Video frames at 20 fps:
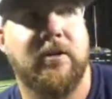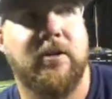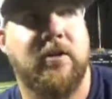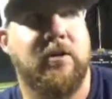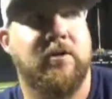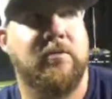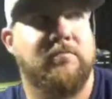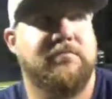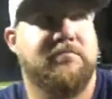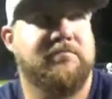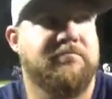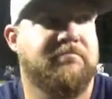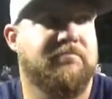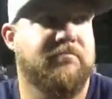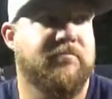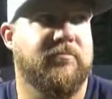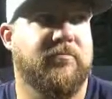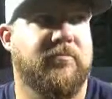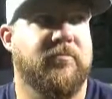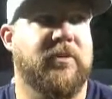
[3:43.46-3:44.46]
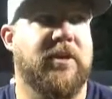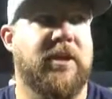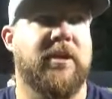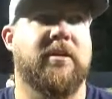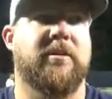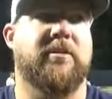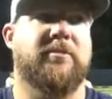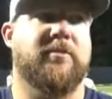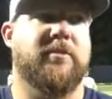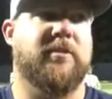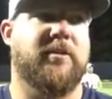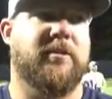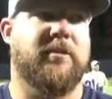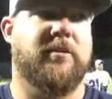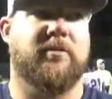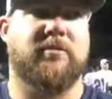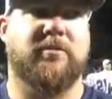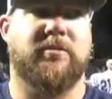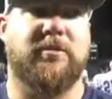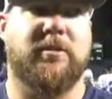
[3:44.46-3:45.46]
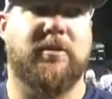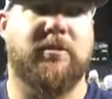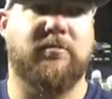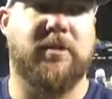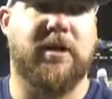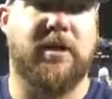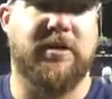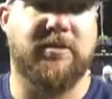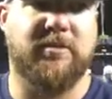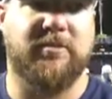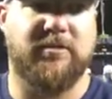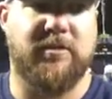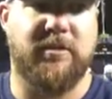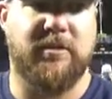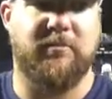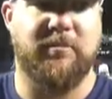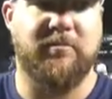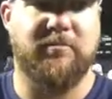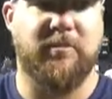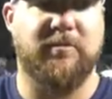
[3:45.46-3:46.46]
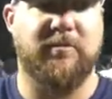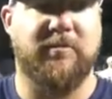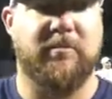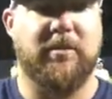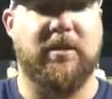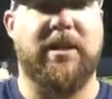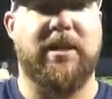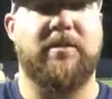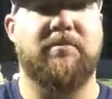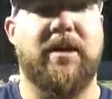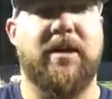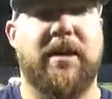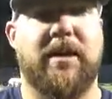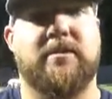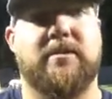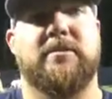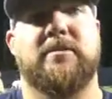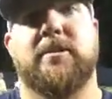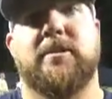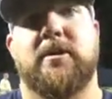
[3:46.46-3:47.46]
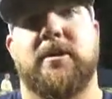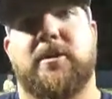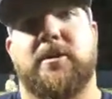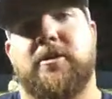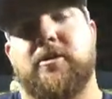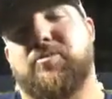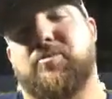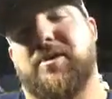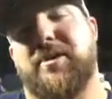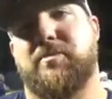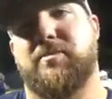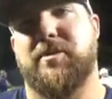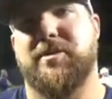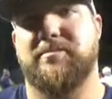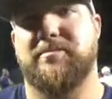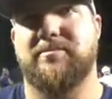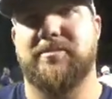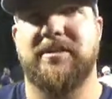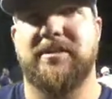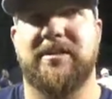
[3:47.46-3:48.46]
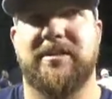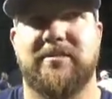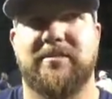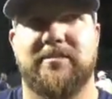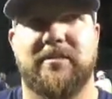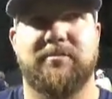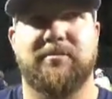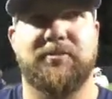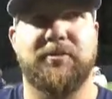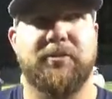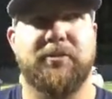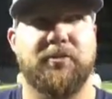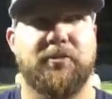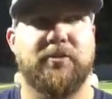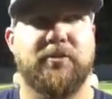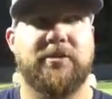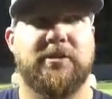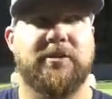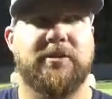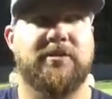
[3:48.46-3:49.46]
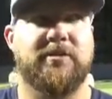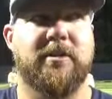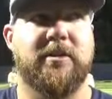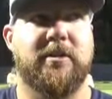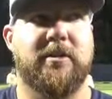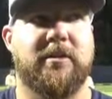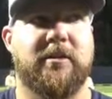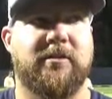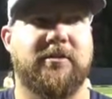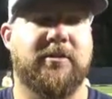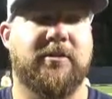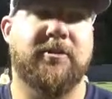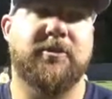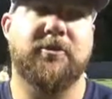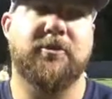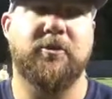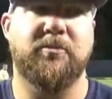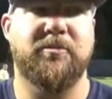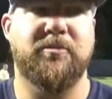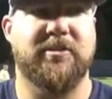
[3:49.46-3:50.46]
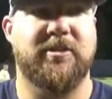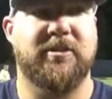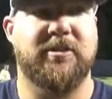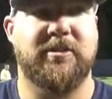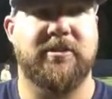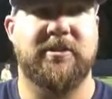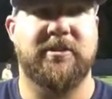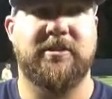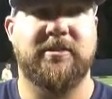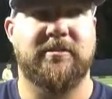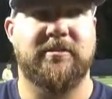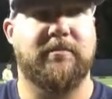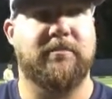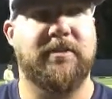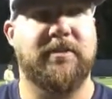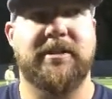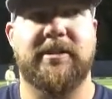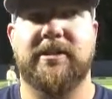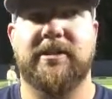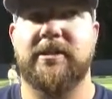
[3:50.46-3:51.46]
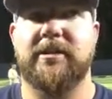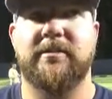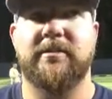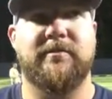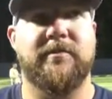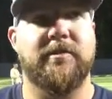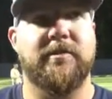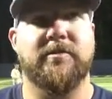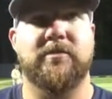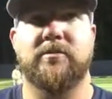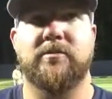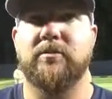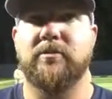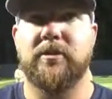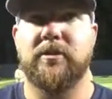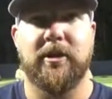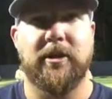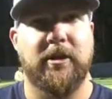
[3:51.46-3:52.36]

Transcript: Rodney's, we moved him to linebacker. We'll probably play some DN some too. He's learned a new position. He's a big kid, physical.